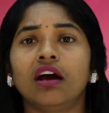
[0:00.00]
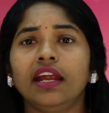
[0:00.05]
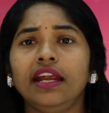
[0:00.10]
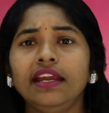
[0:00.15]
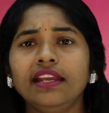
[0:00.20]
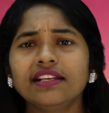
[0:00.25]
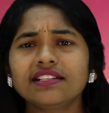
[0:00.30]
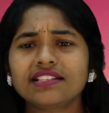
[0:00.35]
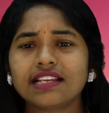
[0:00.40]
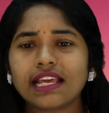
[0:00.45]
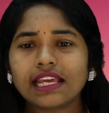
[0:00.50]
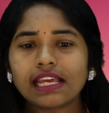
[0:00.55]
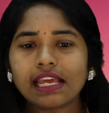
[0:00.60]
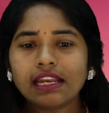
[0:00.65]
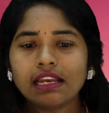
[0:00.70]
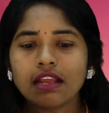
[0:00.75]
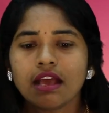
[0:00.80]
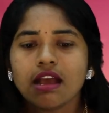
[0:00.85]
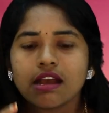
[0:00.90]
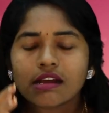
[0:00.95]
it is like
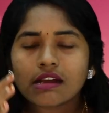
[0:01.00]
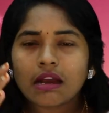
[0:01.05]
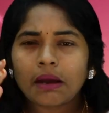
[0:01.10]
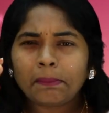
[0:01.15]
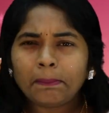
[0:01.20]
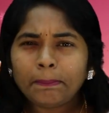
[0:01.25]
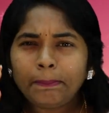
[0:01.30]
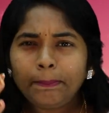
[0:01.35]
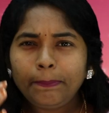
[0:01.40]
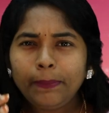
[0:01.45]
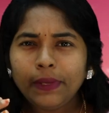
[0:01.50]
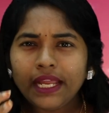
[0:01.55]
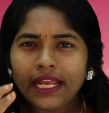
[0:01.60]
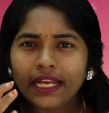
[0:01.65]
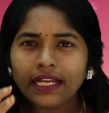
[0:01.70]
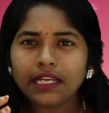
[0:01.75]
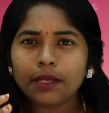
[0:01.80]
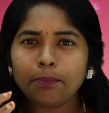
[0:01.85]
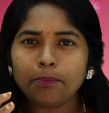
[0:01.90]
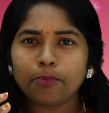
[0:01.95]
in
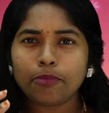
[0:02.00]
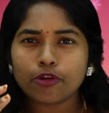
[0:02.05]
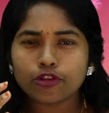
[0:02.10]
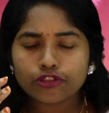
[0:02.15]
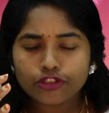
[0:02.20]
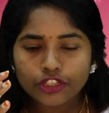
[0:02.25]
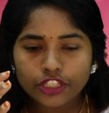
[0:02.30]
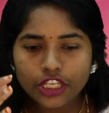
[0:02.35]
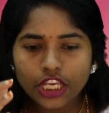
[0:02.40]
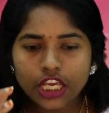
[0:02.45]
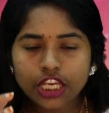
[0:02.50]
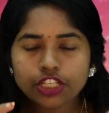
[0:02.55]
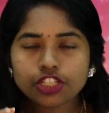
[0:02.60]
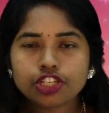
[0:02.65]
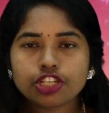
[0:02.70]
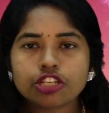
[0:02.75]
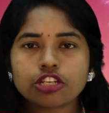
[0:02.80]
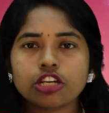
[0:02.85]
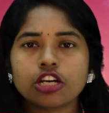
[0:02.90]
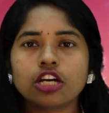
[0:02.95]
complete
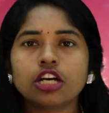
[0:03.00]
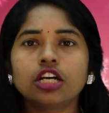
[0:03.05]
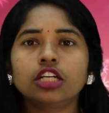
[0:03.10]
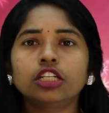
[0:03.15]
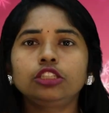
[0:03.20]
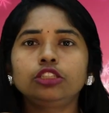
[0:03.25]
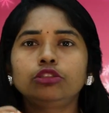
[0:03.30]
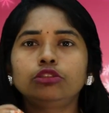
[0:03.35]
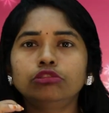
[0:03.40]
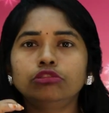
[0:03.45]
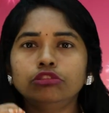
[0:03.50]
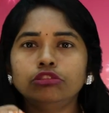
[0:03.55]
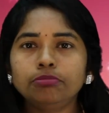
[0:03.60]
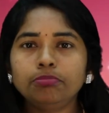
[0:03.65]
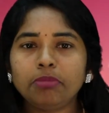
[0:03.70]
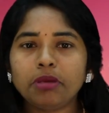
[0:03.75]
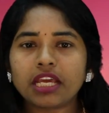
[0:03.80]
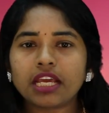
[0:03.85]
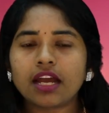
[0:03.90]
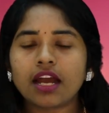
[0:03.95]
procedure to
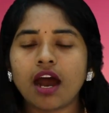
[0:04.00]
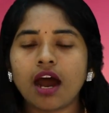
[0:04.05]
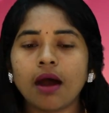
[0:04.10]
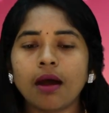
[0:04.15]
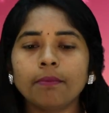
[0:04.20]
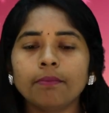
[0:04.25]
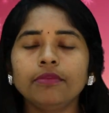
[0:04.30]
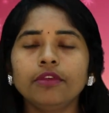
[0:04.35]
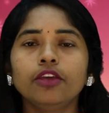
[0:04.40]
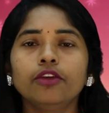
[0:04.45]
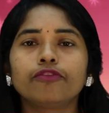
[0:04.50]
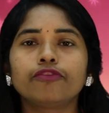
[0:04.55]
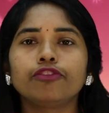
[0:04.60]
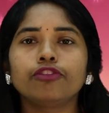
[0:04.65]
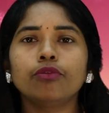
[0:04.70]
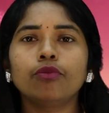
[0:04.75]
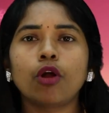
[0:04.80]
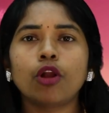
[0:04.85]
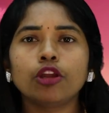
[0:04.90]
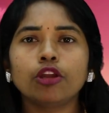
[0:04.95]
become, if
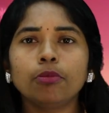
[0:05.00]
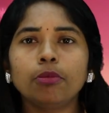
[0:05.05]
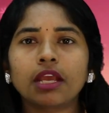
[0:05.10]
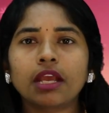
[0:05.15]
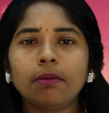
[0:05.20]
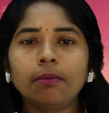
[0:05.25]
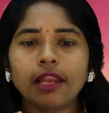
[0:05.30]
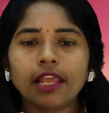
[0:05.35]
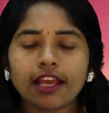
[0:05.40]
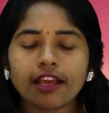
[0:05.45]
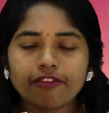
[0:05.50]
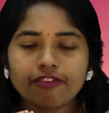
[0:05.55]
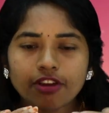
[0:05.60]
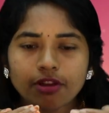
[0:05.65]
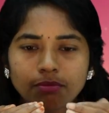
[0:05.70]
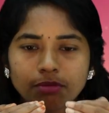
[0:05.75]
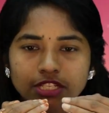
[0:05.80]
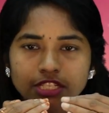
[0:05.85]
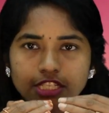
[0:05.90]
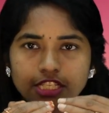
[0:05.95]
you want to become like a,
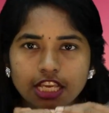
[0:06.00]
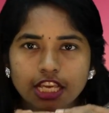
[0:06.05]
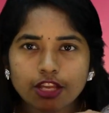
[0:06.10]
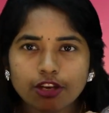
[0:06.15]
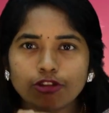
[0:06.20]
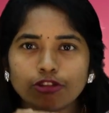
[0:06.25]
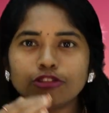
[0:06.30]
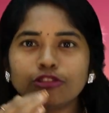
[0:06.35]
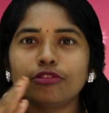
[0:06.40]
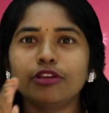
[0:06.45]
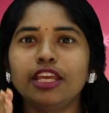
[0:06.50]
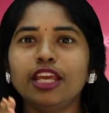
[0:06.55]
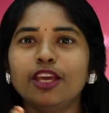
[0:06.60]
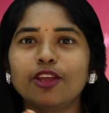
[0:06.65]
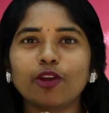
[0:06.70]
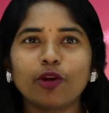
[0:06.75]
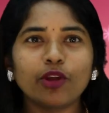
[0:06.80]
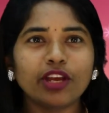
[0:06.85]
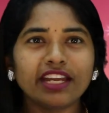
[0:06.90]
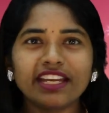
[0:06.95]
from a zero to
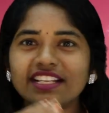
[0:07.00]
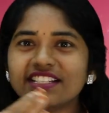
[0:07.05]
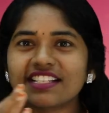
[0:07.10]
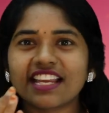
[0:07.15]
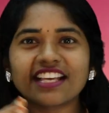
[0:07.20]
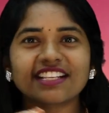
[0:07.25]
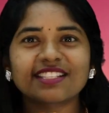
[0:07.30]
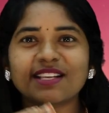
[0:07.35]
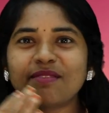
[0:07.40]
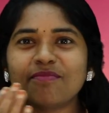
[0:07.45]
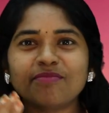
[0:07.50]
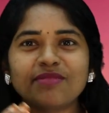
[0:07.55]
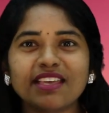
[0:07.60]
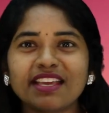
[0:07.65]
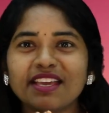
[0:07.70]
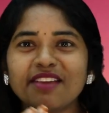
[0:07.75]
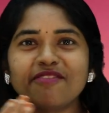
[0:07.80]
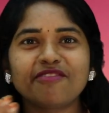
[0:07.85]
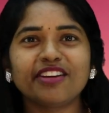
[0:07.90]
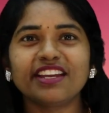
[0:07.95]
hero, it is like
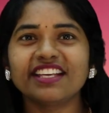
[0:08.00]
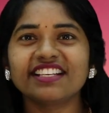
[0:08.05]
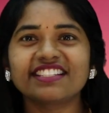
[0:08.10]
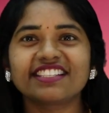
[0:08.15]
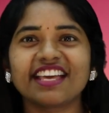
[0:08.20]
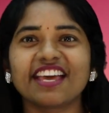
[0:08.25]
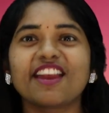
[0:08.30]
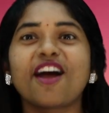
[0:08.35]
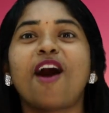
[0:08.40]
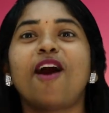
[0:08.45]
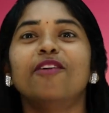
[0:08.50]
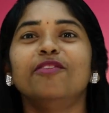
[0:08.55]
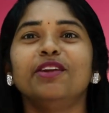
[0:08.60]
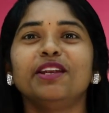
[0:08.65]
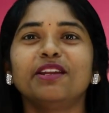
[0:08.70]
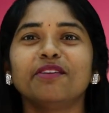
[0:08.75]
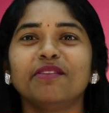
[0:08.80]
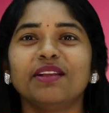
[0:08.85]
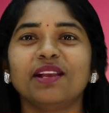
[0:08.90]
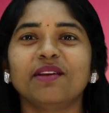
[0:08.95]
something, if it is there, how
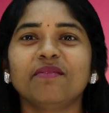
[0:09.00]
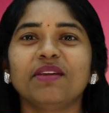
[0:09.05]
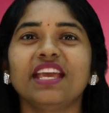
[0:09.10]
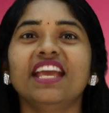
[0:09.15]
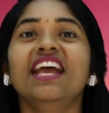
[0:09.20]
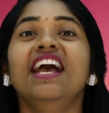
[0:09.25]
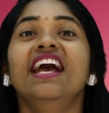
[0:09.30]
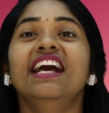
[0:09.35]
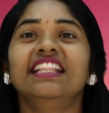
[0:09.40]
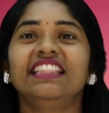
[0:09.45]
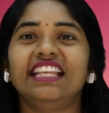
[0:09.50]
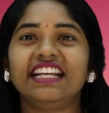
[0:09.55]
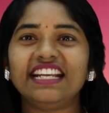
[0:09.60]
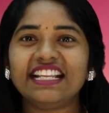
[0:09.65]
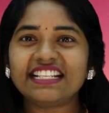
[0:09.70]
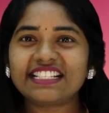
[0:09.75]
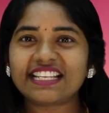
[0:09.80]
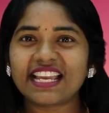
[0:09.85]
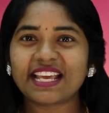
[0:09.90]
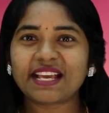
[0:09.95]
it will be, that
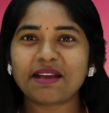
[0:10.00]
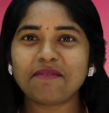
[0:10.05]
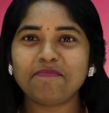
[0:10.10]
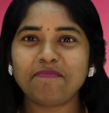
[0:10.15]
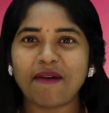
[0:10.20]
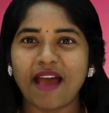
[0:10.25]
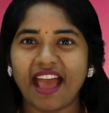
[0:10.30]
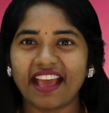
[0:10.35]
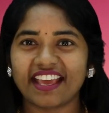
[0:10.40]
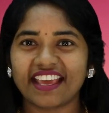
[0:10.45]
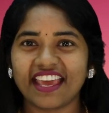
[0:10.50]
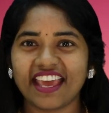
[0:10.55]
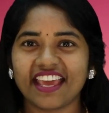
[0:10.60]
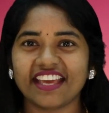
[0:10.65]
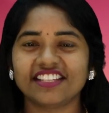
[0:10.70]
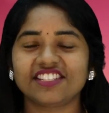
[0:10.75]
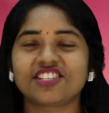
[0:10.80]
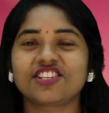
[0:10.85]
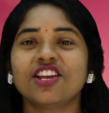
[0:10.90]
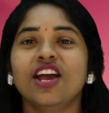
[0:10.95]
is like a
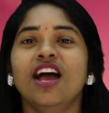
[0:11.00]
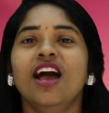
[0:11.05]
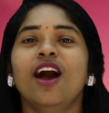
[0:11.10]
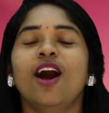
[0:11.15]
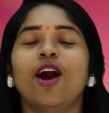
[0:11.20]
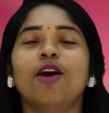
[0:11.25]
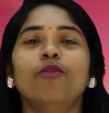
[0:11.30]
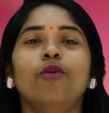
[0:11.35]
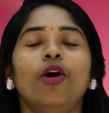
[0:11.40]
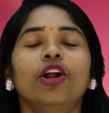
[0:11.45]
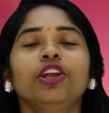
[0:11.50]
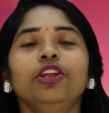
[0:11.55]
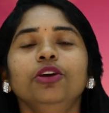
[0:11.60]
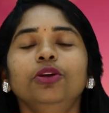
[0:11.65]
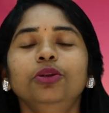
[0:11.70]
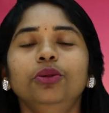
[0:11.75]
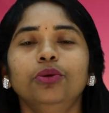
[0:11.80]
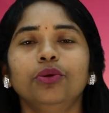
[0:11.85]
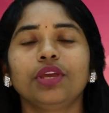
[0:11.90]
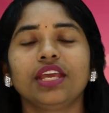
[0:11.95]
package. What
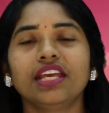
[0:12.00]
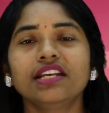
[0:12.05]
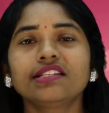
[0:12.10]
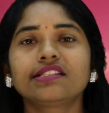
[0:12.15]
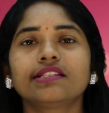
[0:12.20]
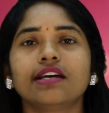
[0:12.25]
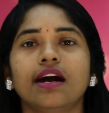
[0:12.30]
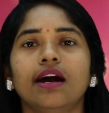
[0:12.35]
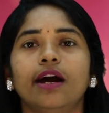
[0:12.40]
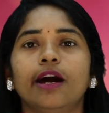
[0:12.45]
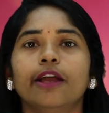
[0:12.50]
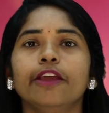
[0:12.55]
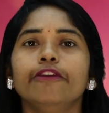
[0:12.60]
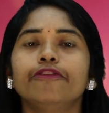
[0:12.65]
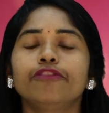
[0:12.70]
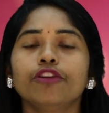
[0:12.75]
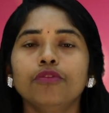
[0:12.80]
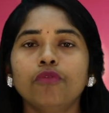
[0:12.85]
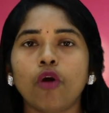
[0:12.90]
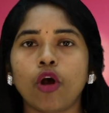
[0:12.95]
you do is,
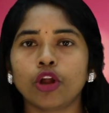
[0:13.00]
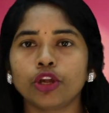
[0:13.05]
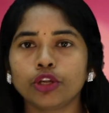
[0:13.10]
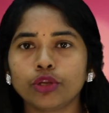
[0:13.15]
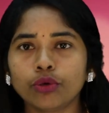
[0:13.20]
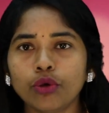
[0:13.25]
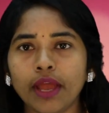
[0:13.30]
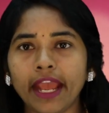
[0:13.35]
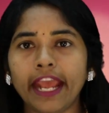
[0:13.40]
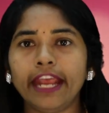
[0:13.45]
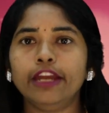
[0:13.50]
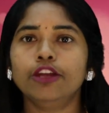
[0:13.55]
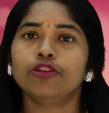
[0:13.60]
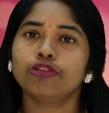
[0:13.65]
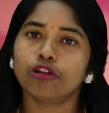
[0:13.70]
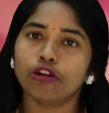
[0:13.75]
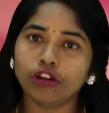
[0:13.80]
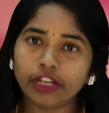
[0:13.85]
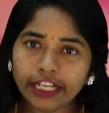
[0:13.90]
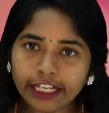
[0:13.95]
if you want to
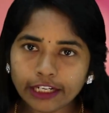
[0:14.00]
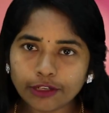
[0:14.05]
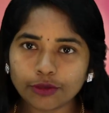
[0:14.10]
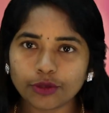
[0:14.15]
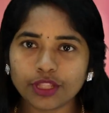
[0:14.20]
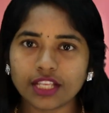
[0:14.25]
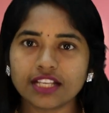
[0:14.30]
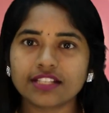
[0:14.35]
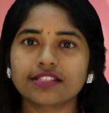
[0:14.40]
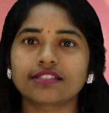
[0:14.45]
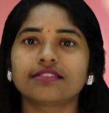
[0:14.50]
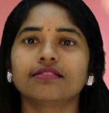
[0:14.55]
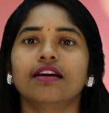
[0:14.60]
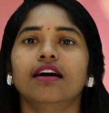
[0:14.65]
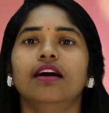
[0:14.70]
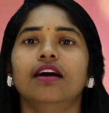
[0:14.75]
enroll into this